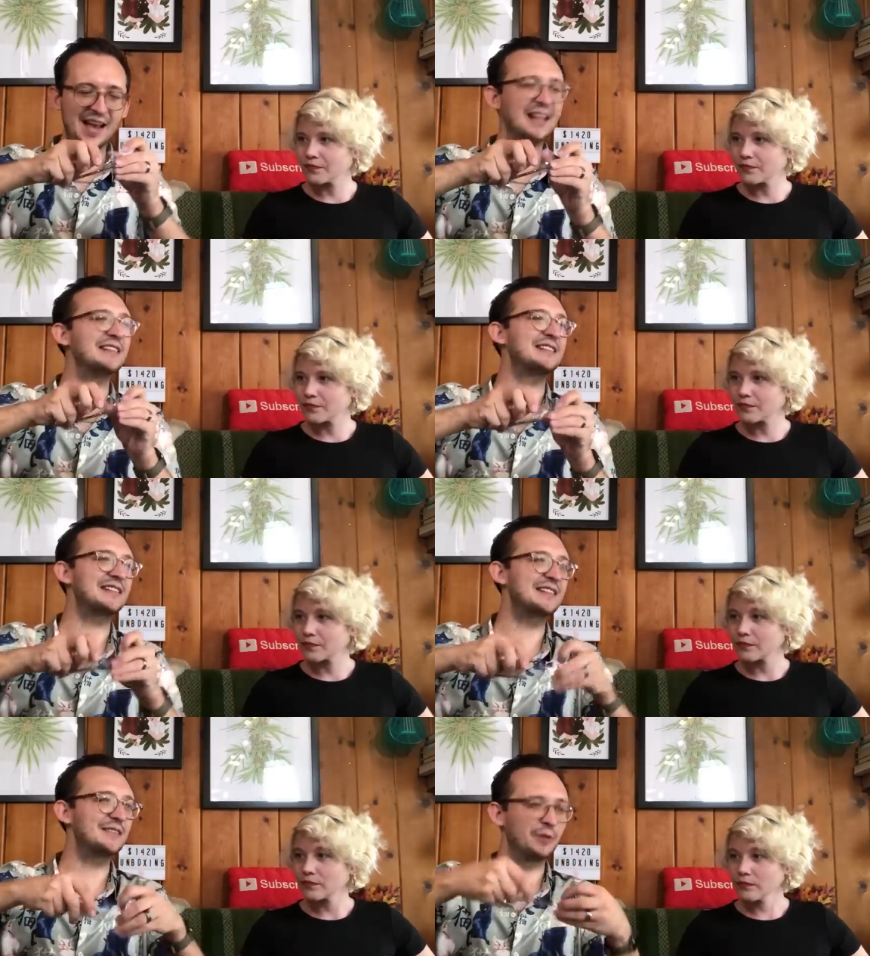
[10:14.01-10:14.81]

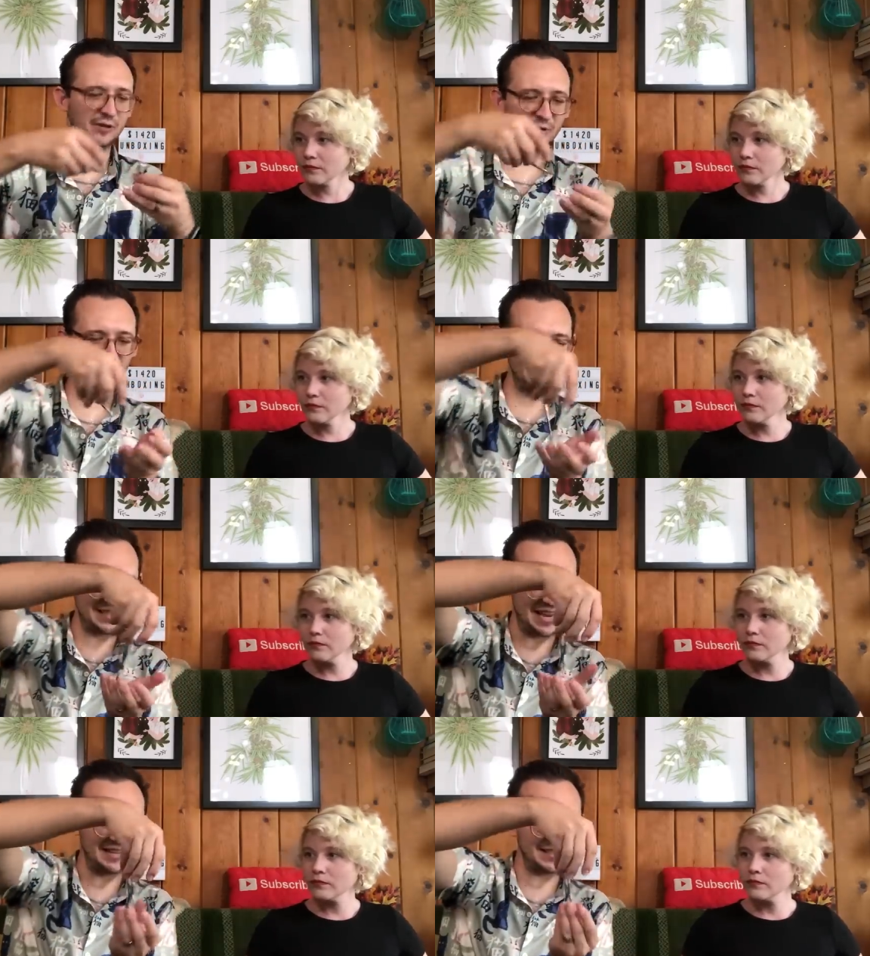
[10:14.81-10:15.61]
Speaker 1: Alice. What? No, what is
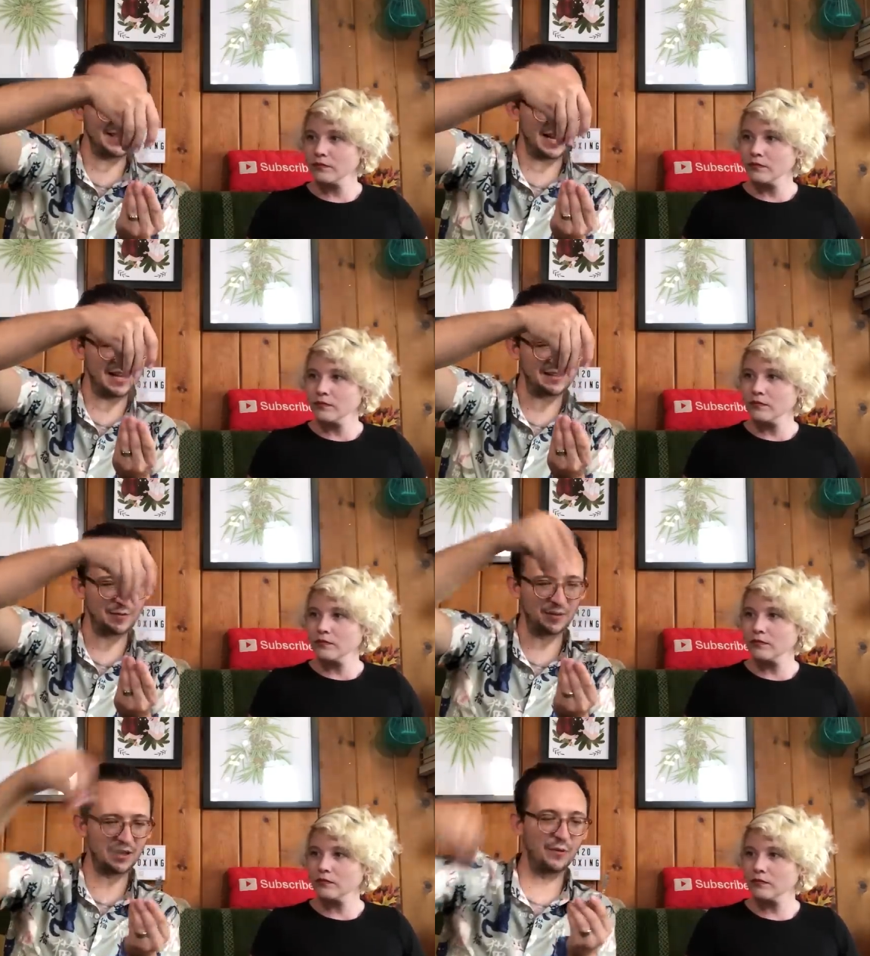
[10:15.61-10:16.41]
it? Yeah, it's not
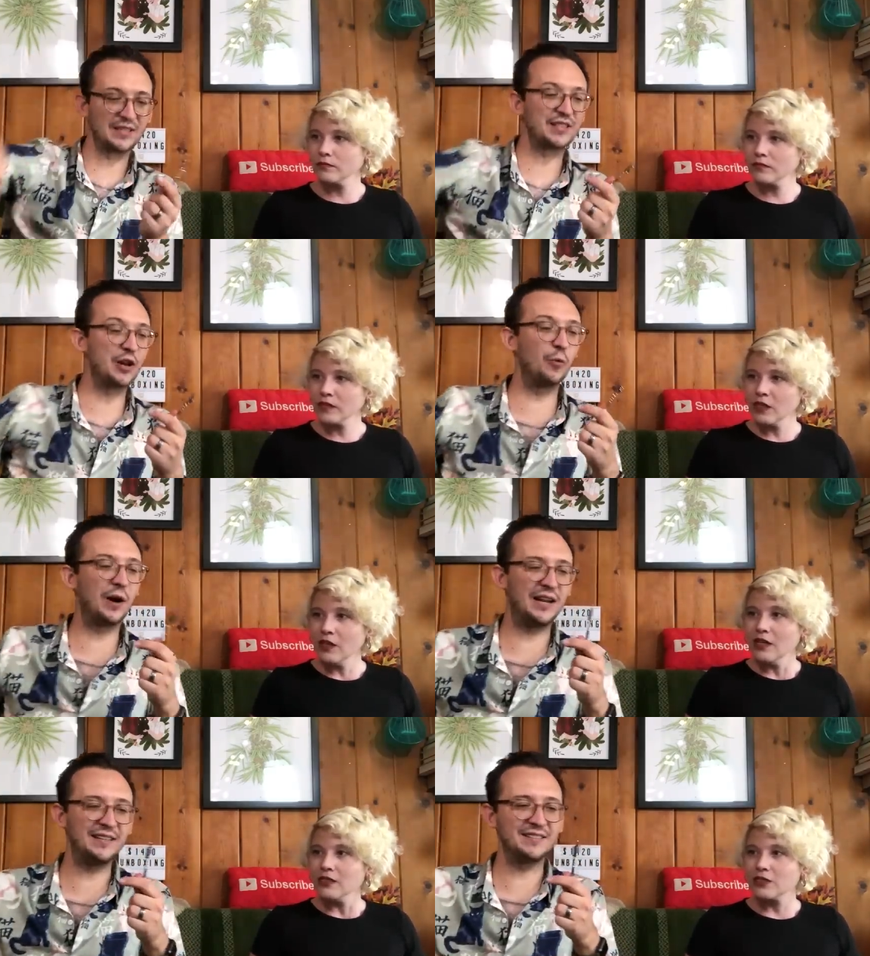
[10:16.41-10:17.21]
Alice in Wonderland. Oh, it's Snow
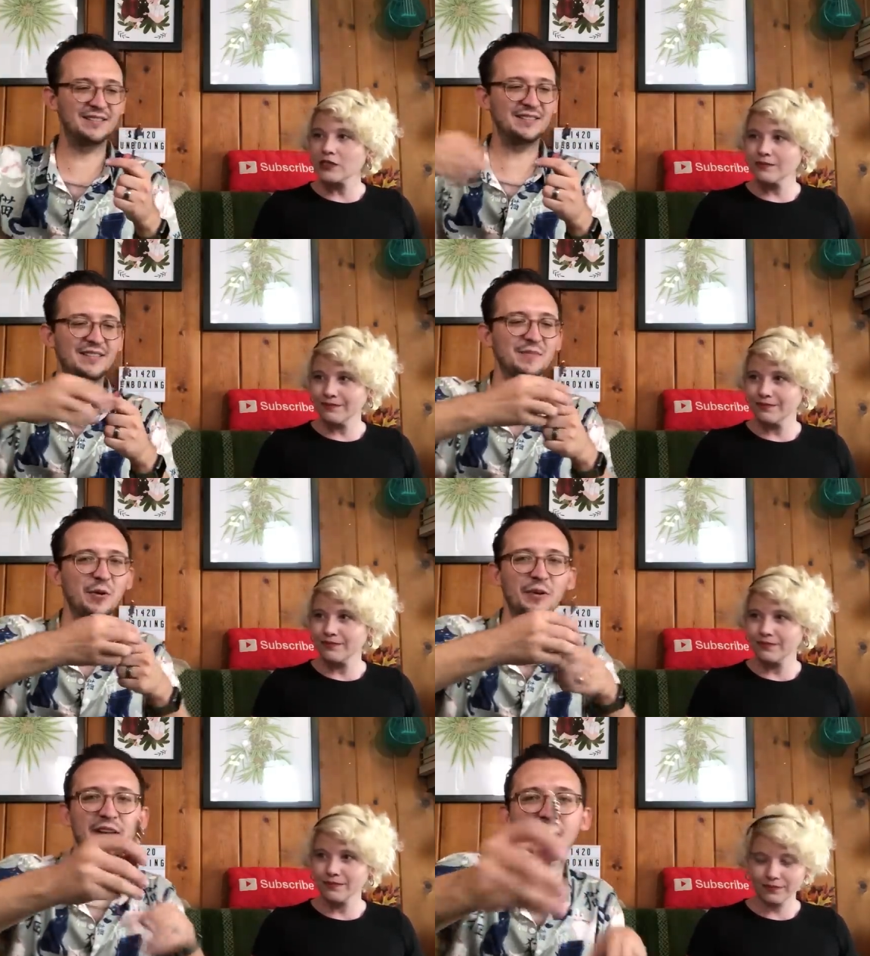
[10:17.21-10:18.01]
White
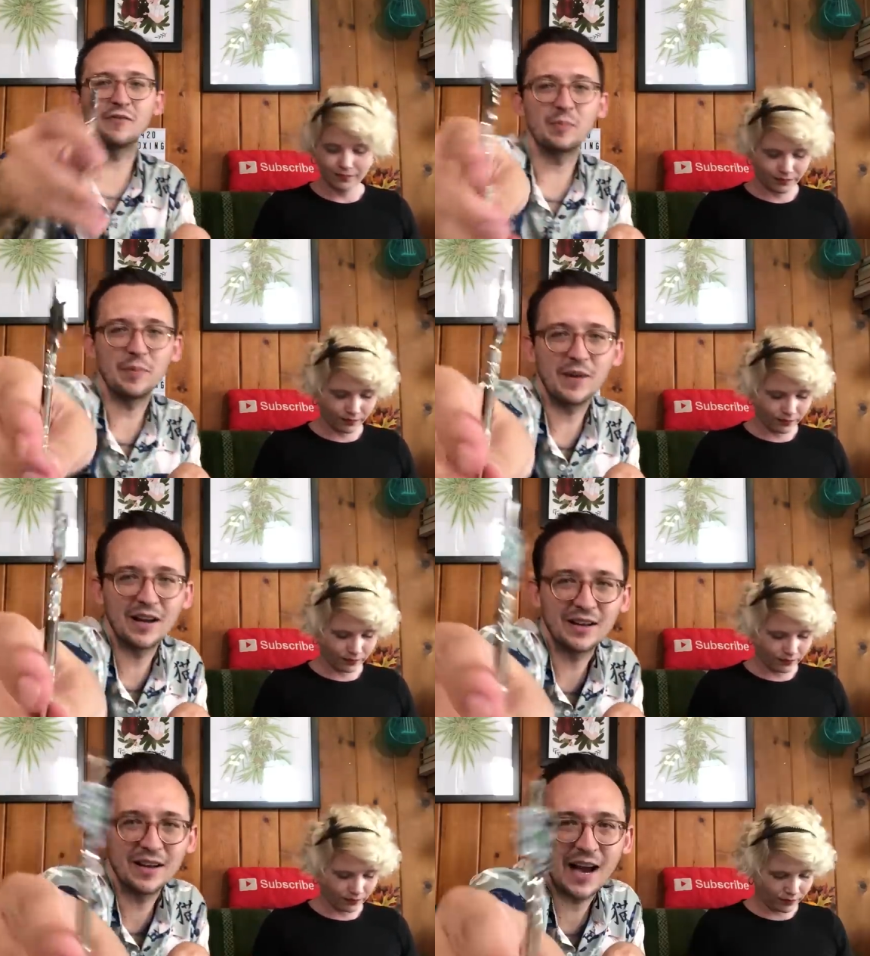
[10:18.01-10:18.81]
smoking out of a
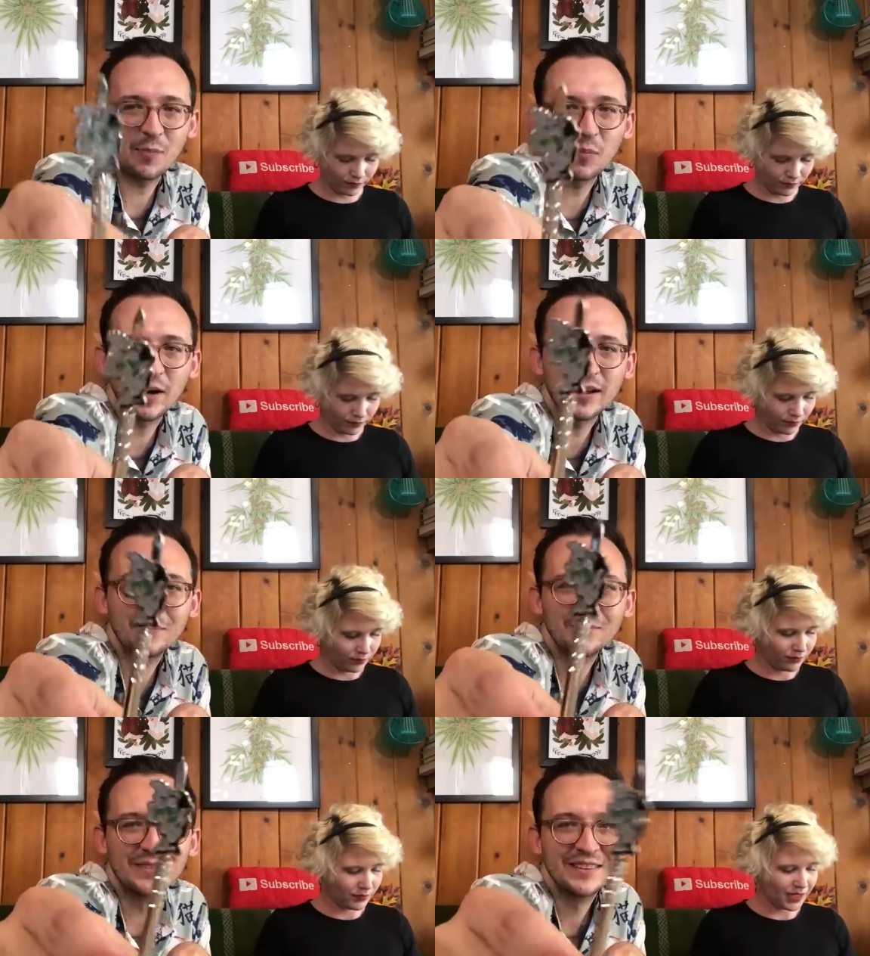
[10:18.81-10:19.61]
uh, apple
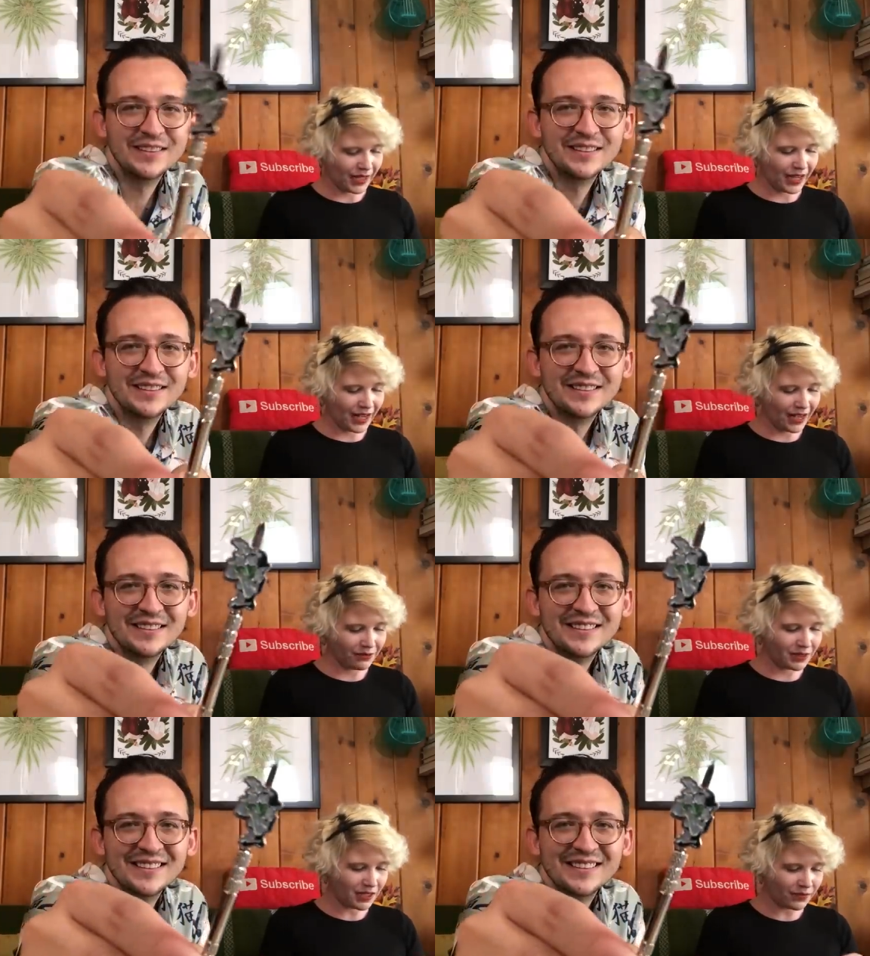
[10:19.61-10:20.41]
pipe.
Speaker 2: Ah,
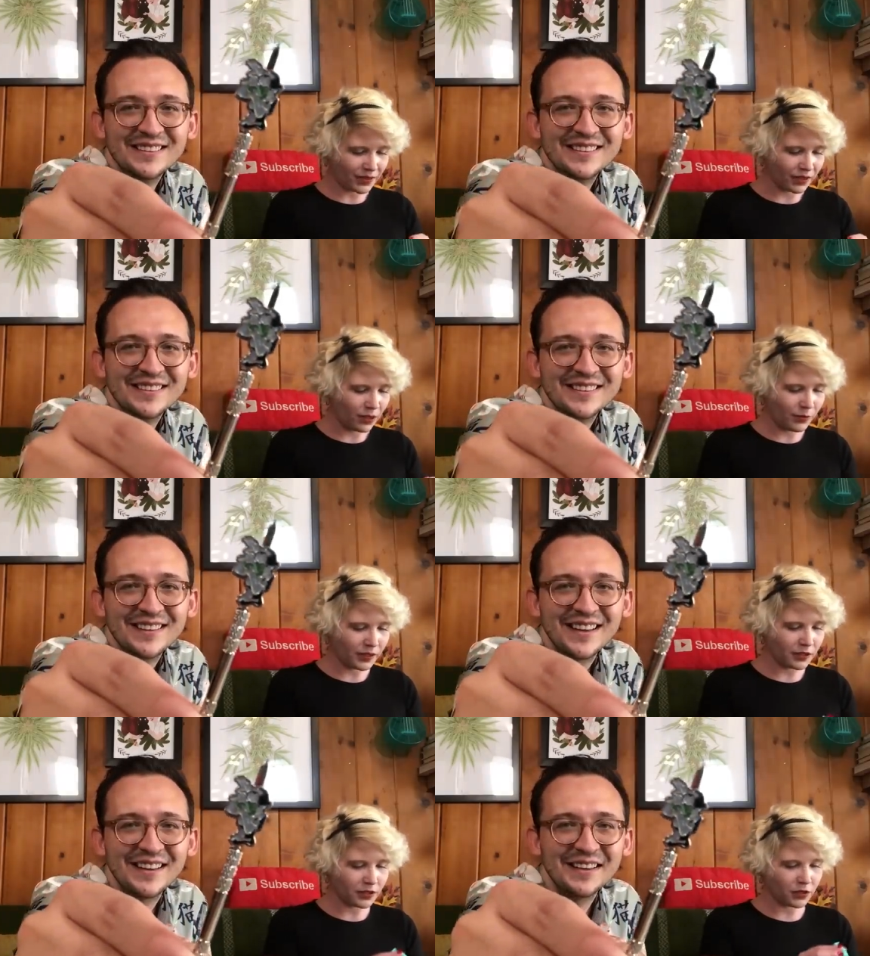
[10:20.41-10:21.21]
we love it. Oh
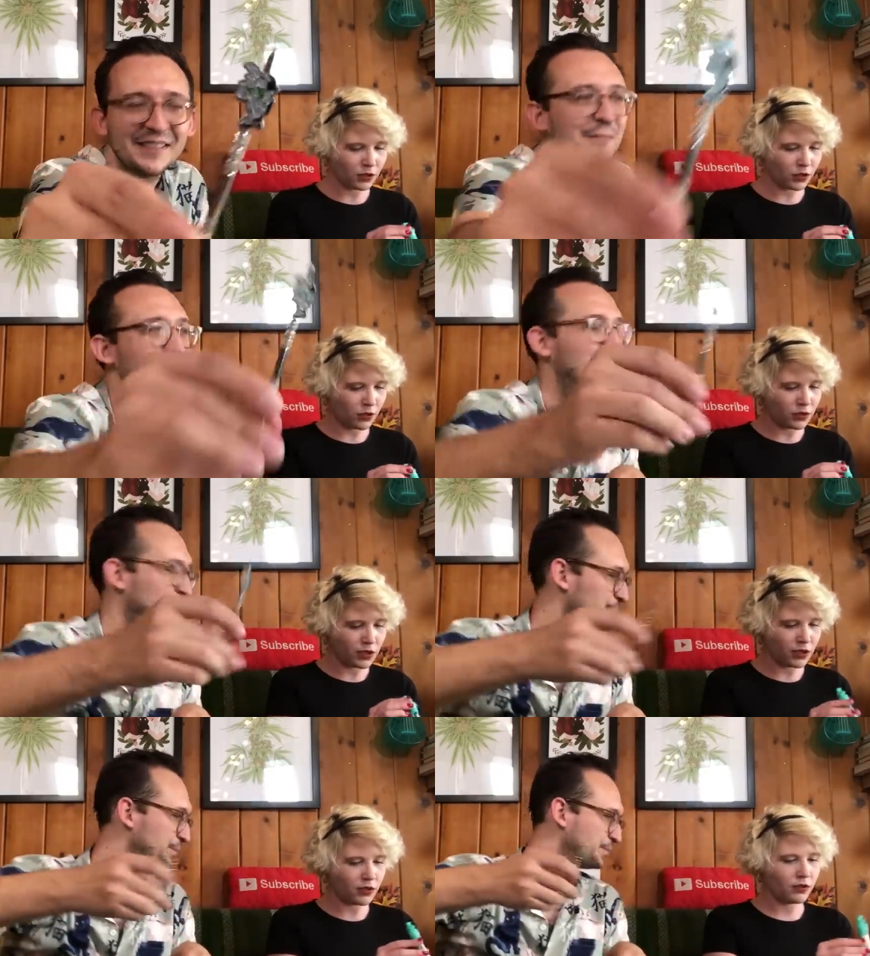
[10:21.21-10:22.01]
my god, this hey. is so
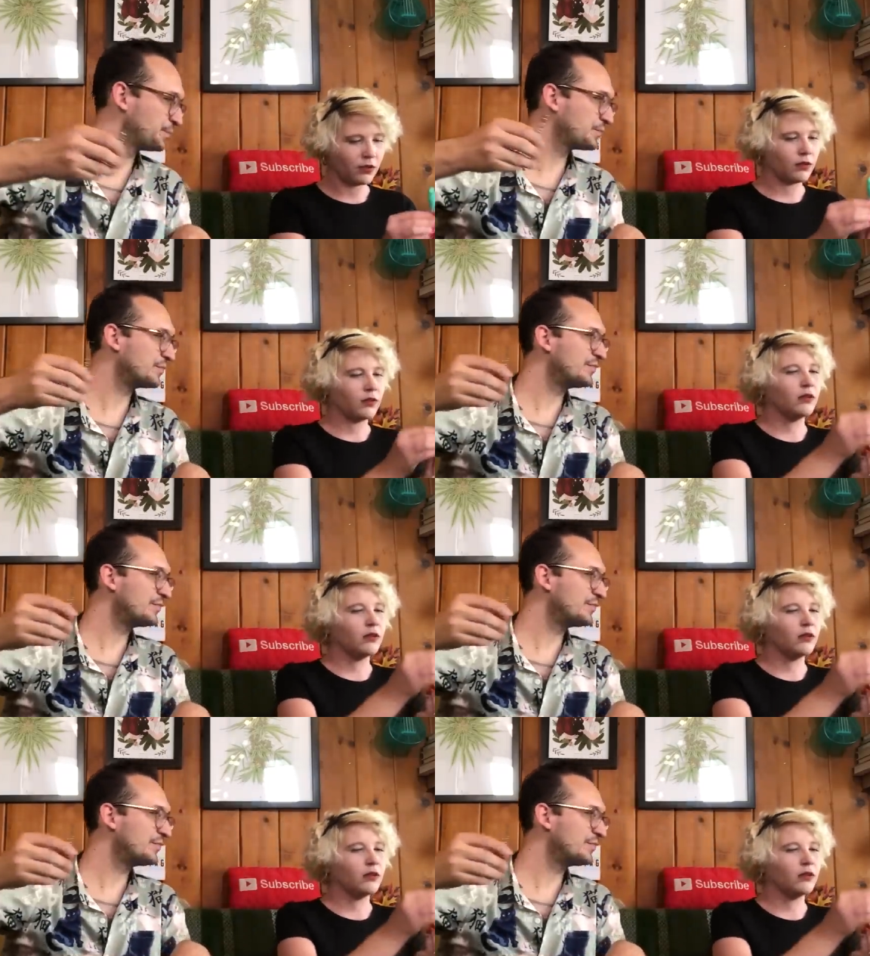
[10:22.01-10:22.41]
cute.